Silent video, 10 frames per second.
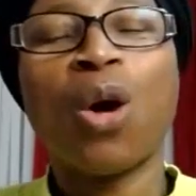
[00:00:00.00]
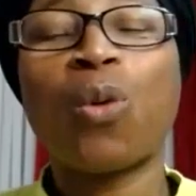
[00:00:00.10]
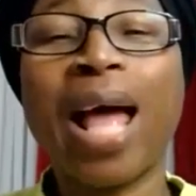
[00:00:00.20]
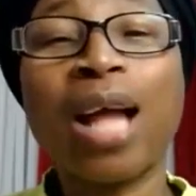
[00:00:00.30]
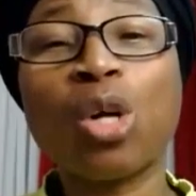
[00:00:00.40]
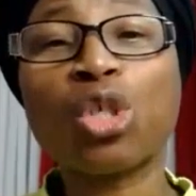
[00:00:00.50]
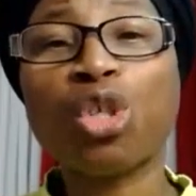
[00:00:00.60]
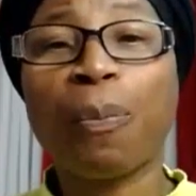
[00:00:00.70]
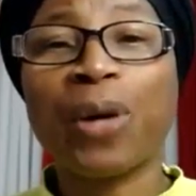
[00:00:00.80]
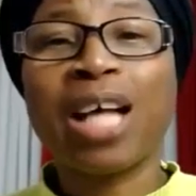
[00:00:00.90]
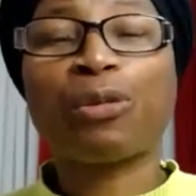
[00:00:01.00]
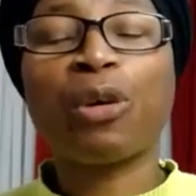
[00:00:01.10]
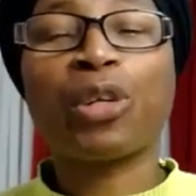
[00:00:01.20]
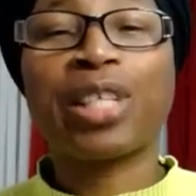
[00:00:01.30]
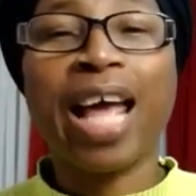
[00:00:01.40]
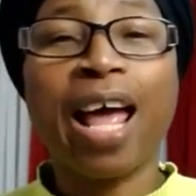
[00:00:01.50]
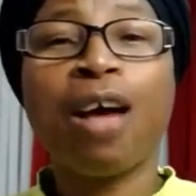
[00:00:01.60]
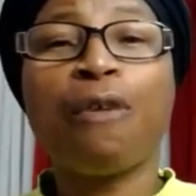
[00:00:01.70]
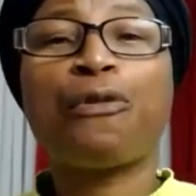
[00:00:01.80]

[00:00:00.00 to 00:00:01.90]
We are not surprised for death,